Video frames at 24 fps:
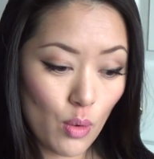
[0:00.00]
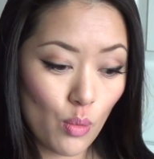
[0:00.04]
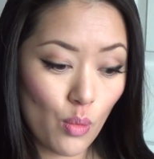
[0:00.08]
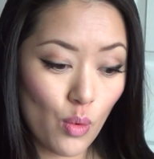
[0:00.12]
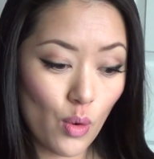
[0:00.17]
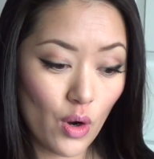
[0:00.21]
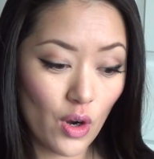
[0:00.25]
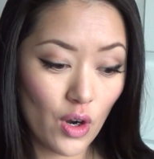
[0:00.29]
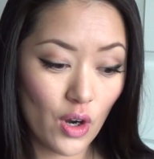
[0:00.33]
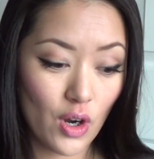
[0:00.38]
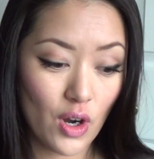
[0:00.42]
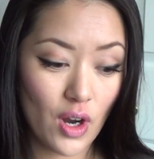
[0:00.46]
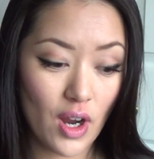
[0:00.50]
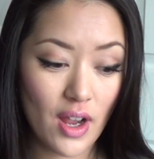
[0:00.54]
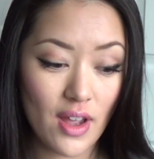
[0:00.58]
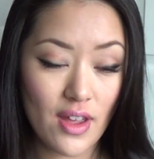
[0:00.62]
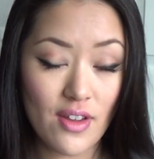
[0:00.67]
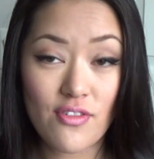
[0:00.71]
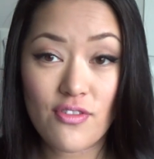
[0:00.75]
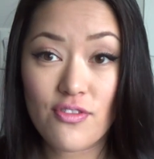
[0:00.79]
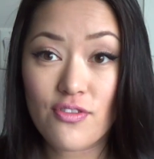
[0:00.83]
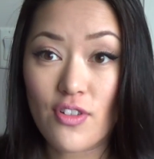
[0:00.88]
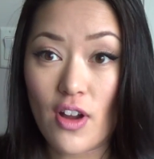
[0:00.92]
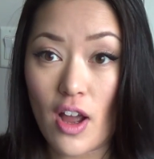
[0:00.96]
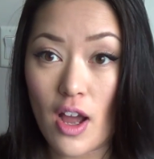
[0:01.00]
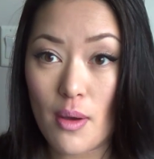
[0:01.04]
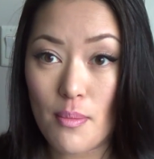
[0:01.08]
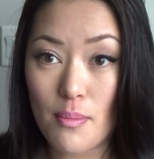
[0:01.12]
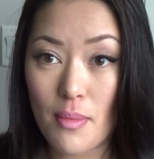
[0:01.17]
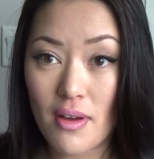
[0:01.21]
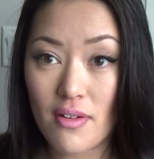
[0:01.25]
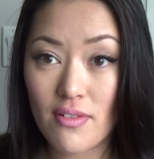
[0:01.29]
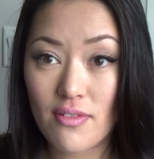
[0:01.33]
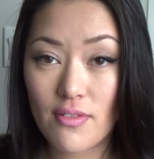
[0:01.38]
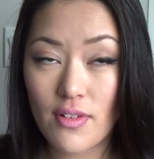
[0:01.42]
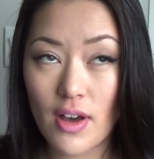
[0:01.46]
were
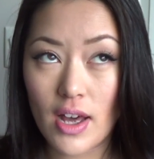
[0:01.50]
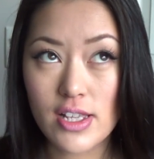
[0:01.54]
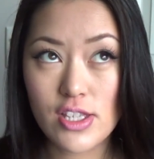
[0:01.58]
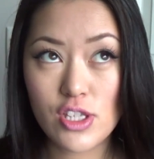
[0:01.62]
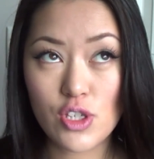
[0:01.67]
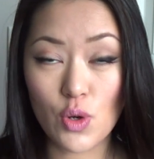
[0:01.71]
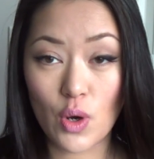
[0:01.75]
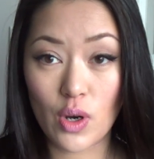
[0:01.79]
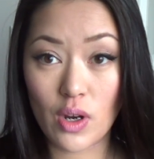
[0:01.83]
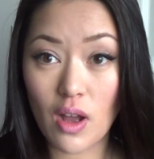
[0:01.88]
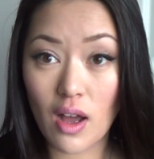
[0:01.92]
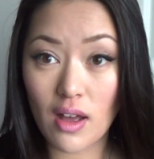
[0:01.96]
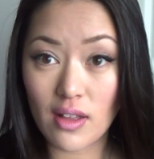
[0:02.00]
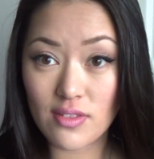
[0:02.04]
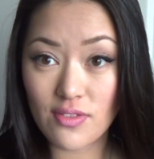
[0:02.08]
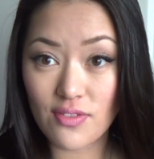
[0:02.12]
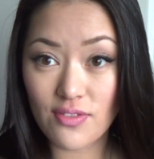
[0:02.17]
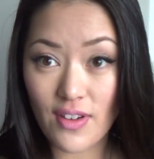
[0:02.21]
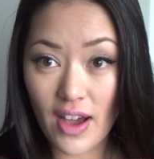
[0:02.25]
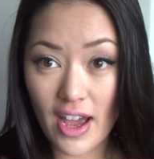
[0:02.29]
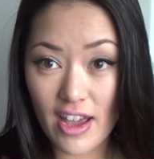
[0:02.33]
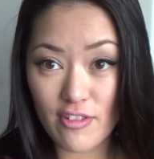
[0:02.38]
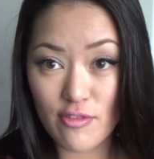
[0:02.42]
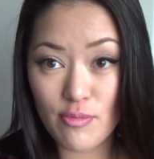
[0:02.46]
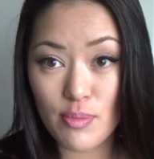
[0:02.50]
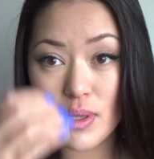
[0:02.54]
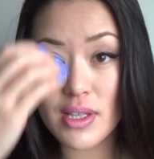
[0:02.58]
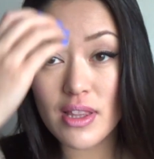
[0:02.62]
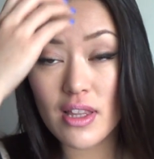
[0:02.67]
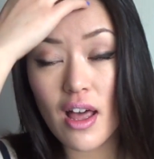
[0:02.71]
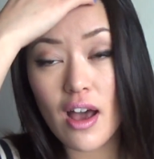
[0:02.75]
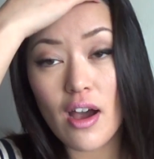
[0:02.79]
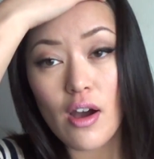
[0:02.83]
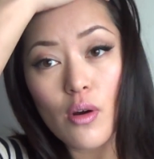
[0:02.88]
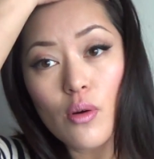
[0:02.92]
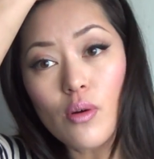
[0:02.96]
from a store called Five
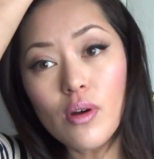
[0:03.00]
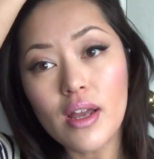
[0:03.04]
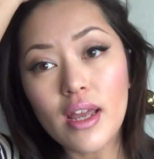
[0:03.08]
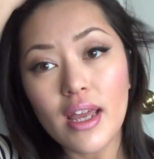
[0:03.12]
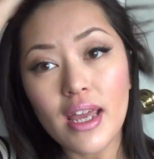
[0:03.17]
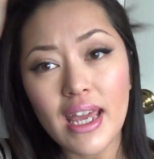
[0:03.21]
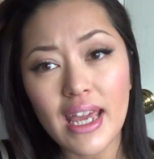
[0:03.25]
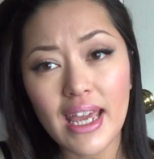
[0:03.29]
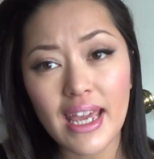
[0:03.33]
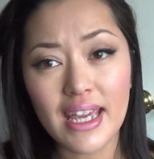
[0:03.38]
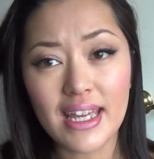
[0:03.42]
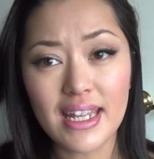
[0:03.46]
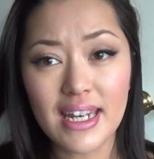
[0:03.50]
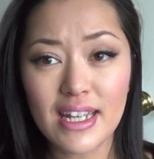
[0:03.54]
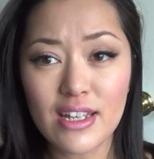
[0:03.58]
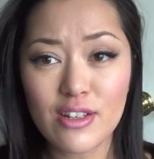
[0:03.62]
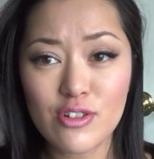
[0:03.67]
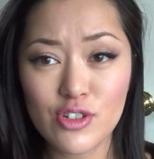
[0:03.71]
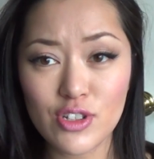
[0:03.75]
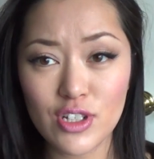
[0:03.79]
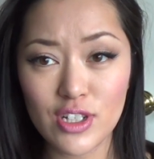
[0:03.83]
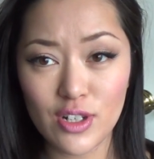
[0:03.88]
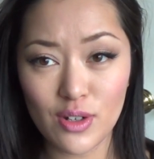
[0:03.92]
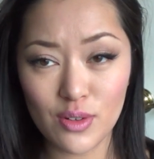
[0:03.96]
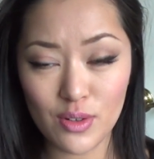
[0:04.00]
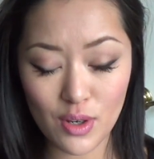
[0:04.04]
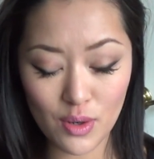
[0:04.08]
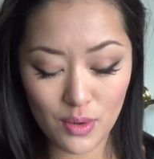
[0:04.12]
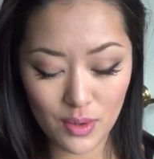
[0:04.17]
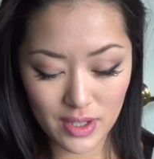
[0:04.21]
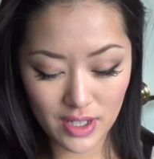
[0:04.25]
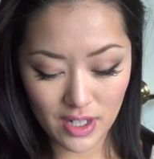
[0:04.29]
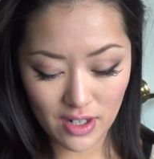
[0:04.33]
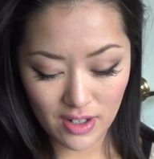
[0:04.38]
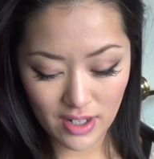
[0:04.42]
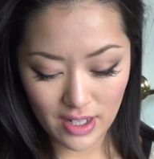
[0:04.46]
Below, and I usually don't go
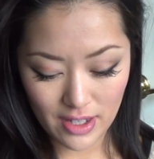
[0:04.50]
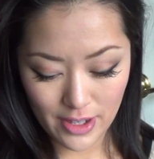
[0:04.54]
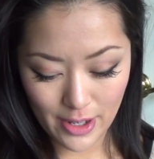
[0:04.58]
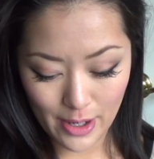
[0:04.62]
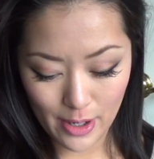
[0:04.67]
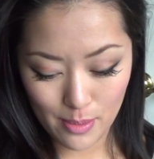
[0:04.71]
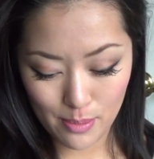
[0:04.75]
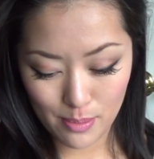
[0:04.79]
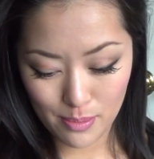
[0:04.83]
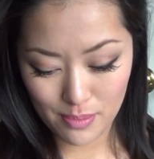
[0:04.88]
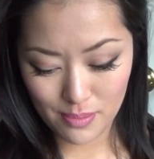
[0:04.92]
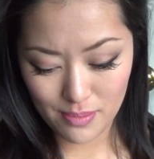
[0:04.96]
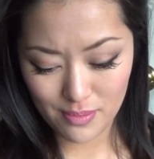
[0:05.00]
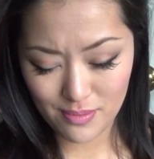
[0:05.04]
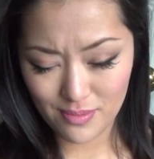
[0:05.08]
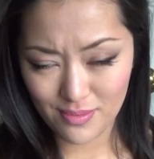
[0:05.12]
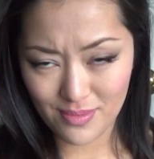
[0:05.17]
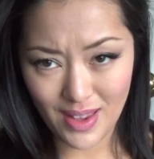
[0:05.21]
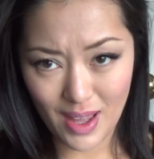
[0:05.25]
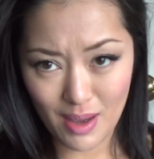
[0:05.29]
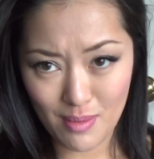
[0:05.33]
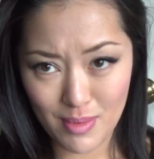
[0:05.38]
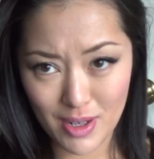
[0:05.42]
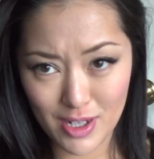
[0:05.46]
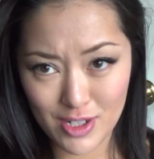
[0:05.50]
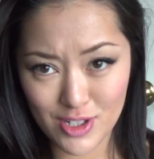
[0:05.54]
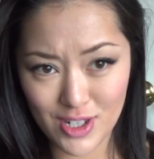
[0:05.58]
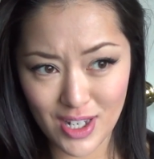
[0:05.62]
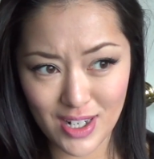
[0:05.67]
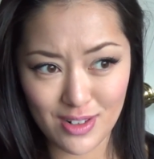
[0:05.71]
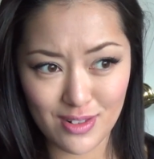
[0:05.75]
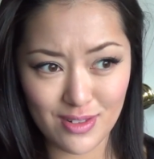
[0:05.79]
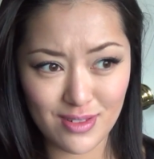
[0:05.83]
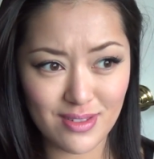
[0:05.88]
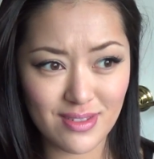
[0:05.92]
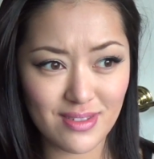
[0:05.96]
in there either that much. I
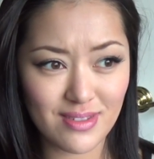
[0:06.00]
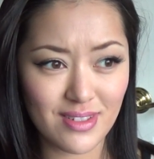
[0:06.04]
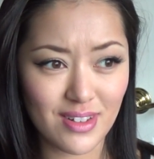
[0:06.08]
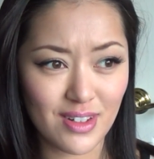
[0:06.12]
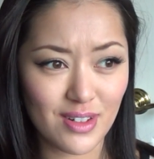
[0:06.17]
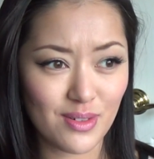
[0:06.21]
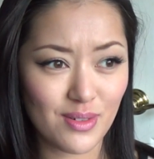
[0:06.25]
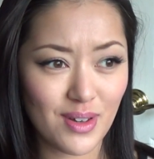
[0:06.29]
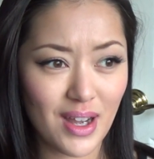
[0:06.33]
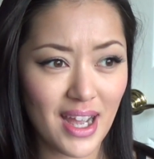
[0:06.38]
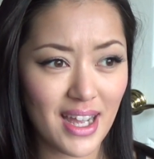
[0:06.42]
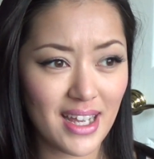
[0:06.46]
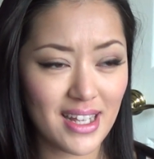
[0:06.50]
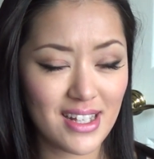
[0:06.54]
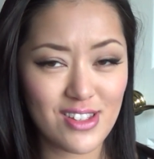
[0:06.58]
don't know why.